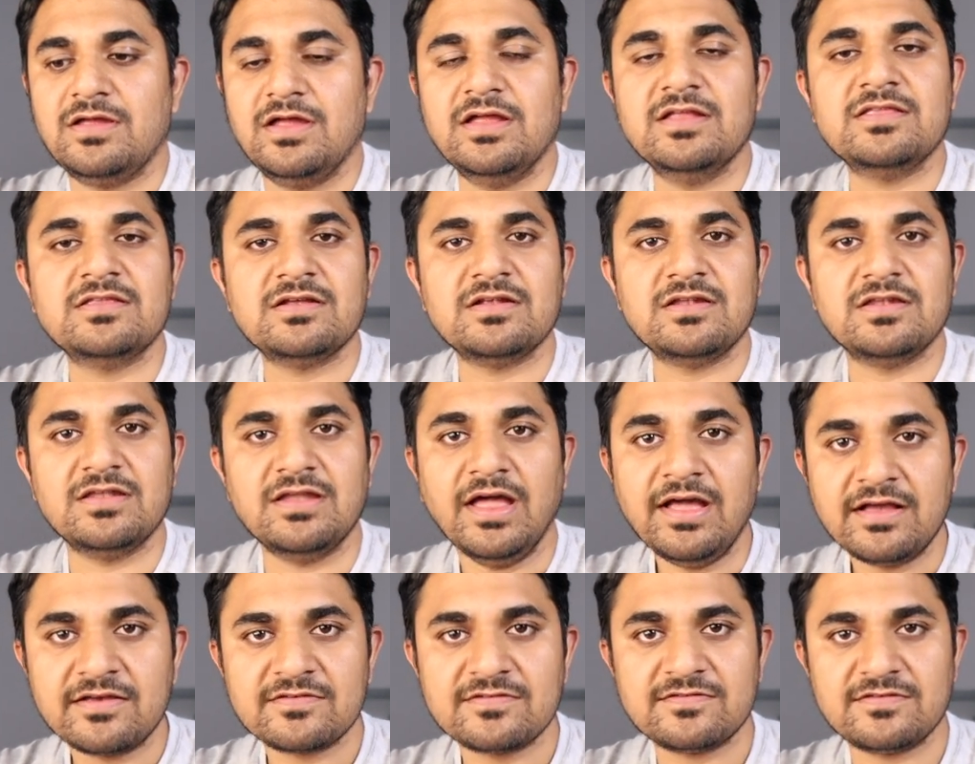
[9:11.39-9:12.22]
in the
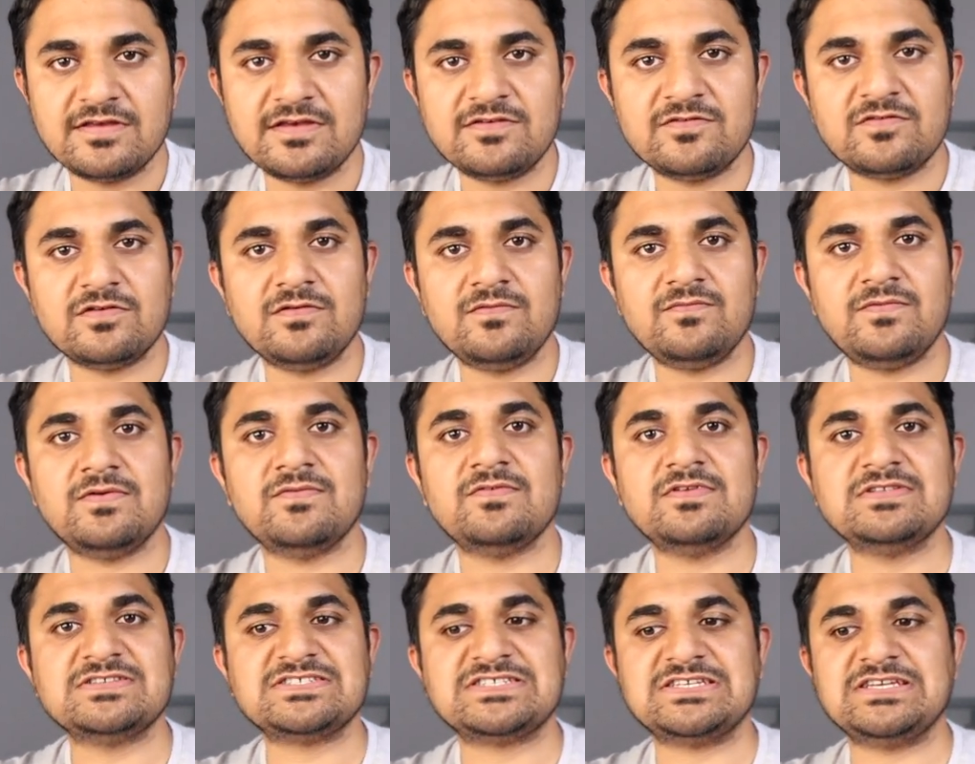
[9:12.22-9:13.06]
next session we
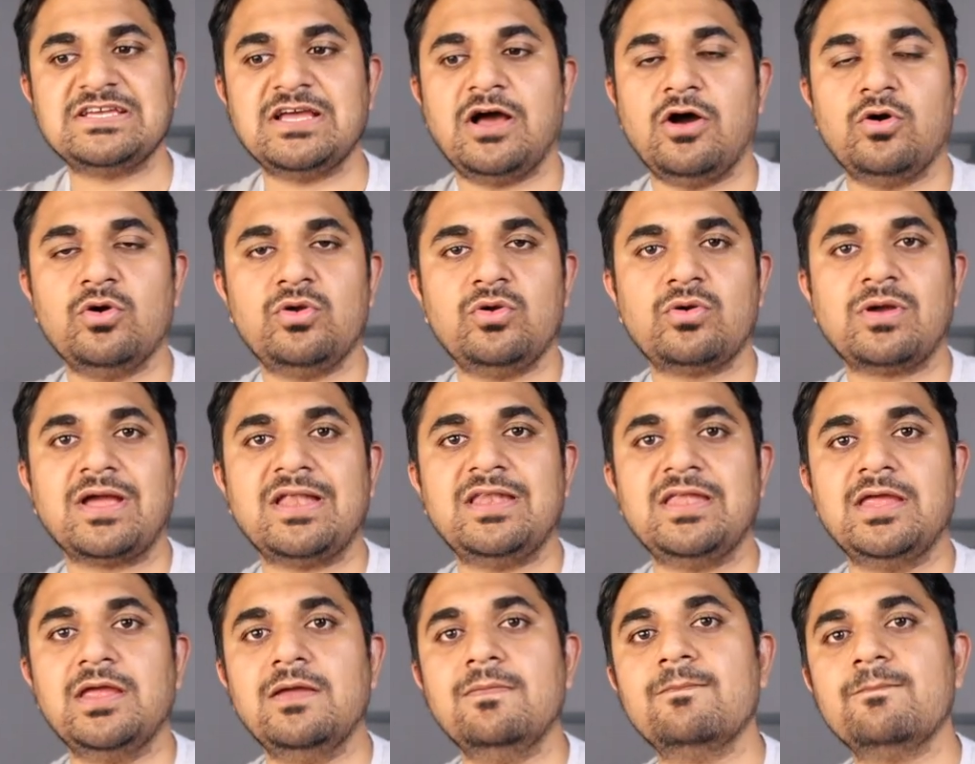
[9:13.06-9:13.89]
will see how you
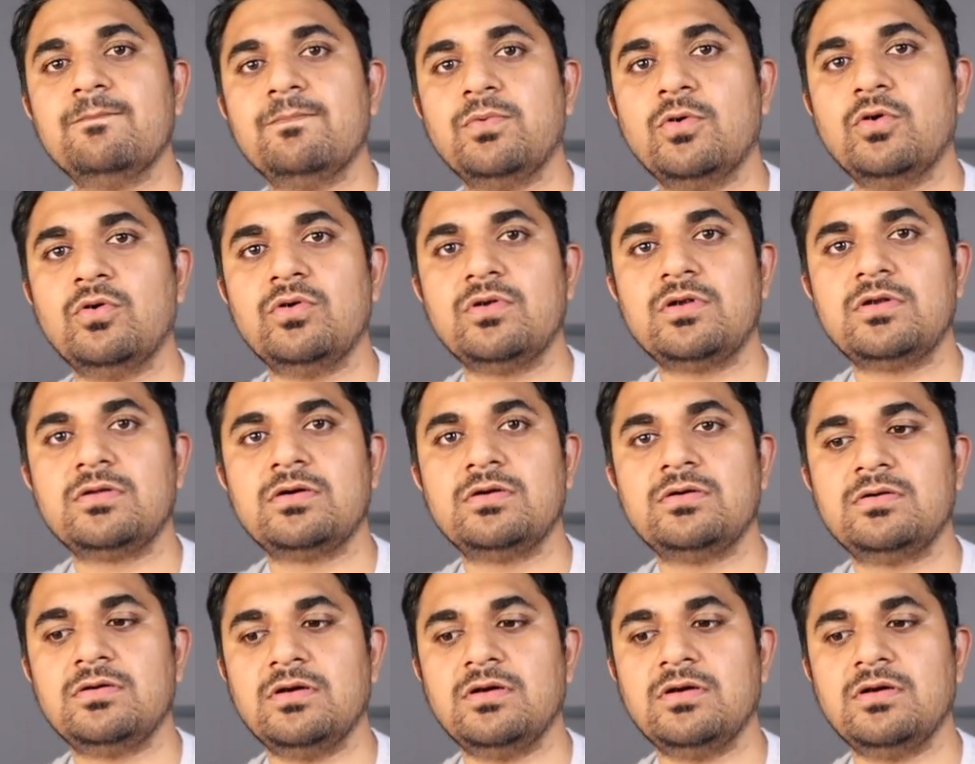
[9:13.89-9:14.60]
can import